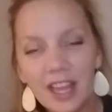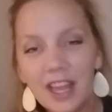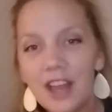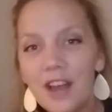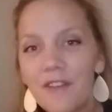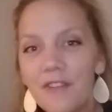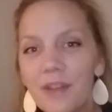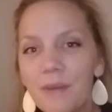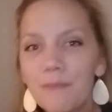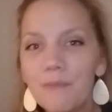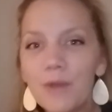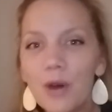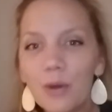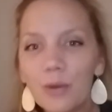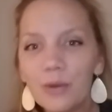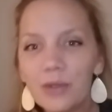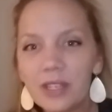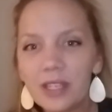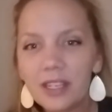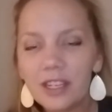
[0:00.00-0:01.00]
The
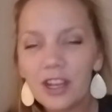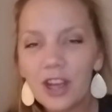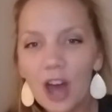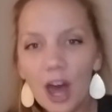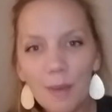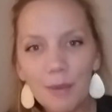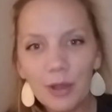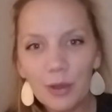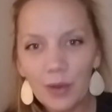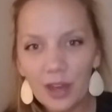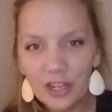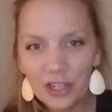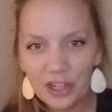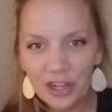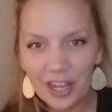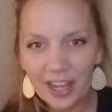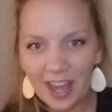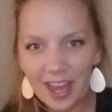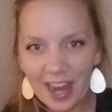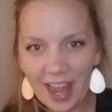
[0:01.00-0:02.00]
most common question
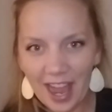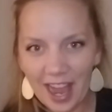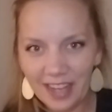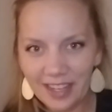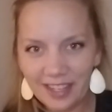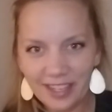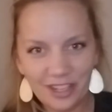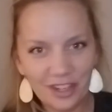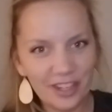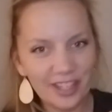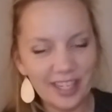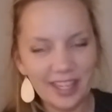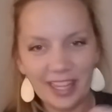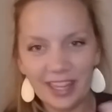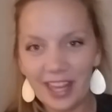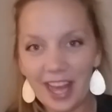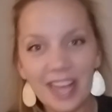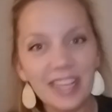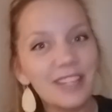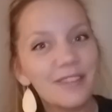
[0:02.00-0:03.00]
I got asked just in the
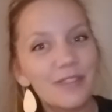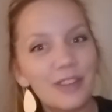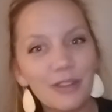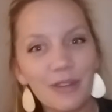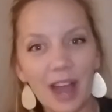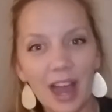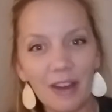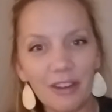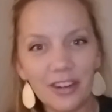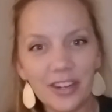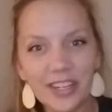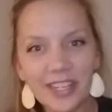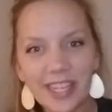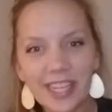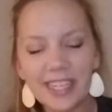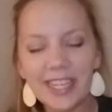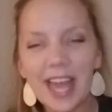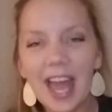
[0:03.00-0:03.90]
last few hours is,